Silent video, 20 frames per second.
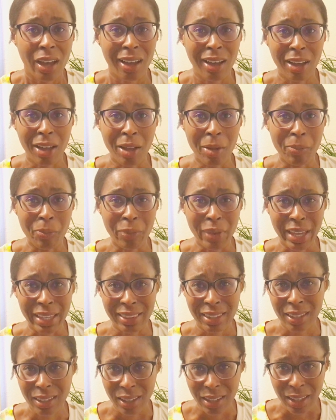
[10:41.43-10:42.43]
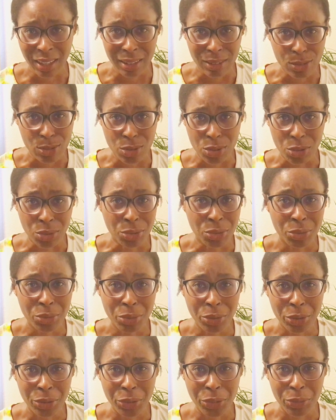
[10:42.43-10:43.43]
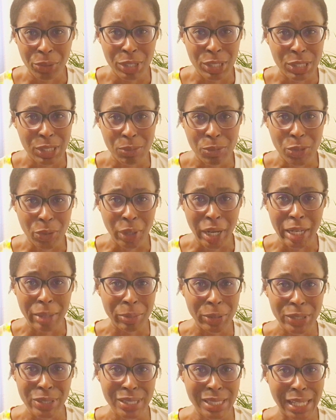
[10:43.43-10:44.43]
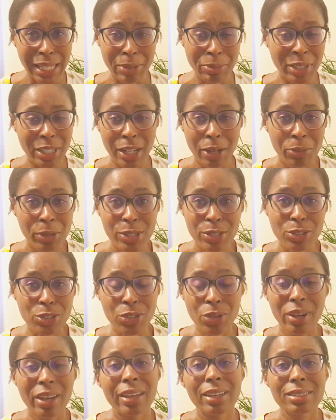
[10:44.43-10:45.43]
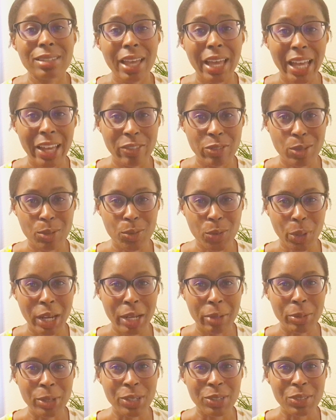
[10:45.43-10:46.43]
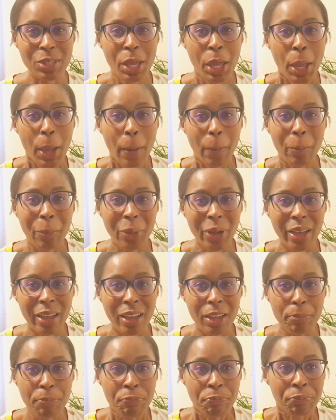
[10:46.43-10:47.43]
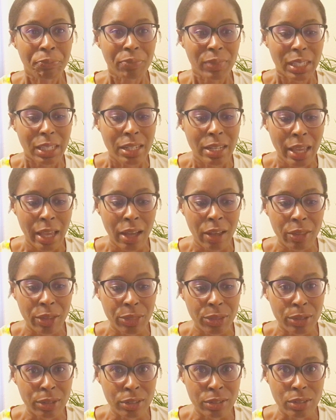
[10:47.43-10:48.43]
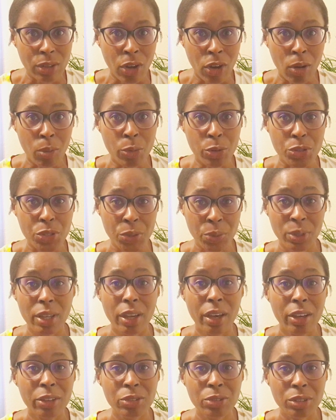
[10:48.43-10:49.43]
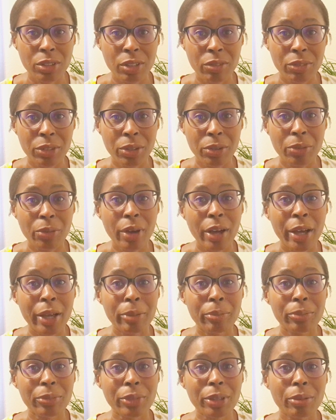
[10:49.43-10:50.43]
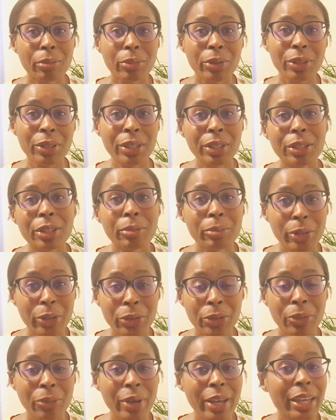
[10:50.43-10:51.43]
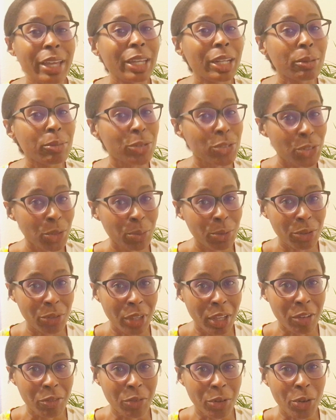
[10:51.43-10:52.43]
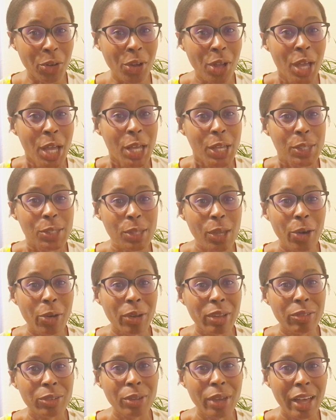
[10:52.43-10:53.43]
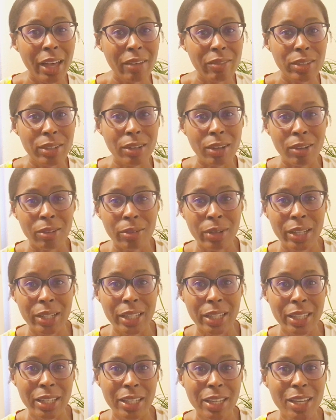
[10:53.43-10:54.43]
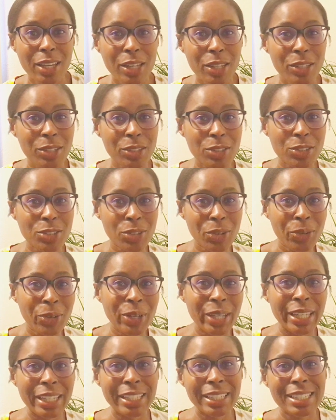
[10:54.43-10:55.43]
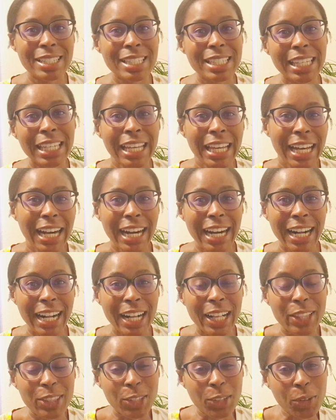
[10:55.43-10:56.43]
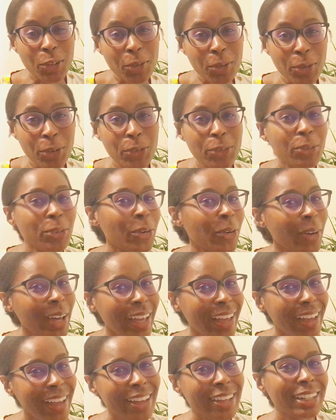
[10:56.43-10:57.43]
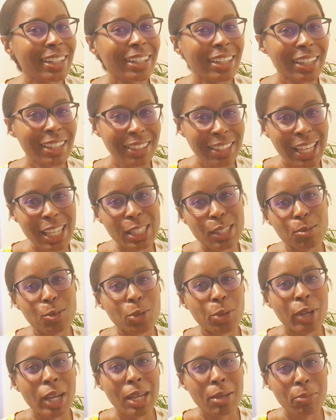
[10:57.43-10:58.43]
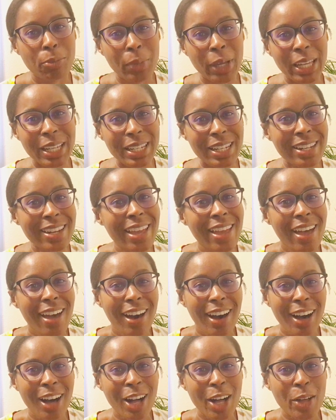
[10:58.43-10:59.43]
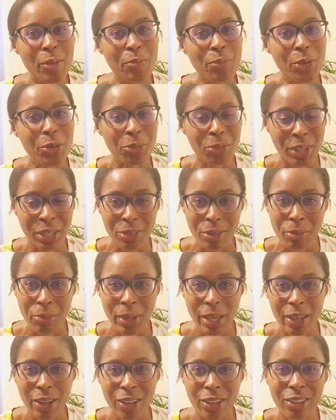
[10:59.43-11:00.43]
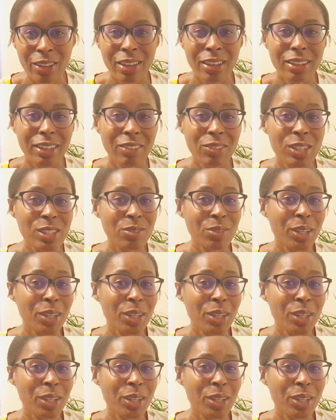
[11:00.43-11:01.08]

um, I think I had two or three subscribers. I mean, I wasn't trying to have subscribers, but now that there is almost three hundred of you, I'm completely blown away and I'm super thankful. So if you haven't already joined uh, the crew, go ahead and hit that subscribe button, um, ring the bell, give this